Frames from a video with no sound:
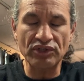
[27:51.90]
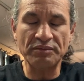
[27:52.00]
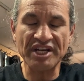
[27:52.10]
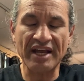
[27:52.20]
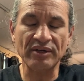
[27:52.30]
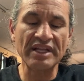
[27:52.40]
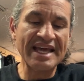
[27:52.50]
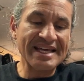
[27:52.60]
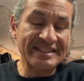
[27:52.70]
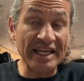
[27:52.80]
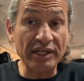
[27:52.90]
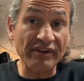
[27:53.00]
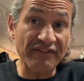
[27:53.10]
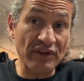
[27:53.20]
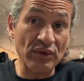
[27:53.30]
channel did a
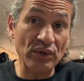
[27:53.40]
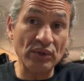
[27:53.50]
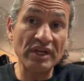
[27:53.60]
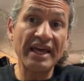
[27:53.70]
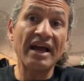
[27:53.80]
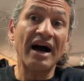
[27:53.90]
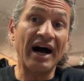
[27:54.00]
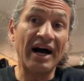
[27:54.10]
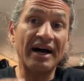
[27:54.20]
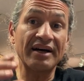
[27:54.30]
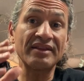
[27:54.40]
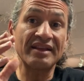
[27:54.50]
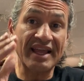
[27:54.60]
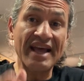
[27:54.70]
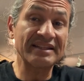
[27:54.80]
review on
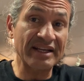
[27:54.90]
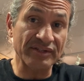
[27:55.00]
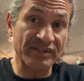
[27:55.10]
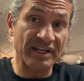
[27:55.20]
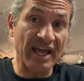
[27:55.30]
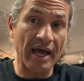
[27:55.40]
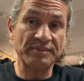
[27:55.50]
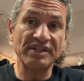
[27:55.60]
the Cannondale Synapse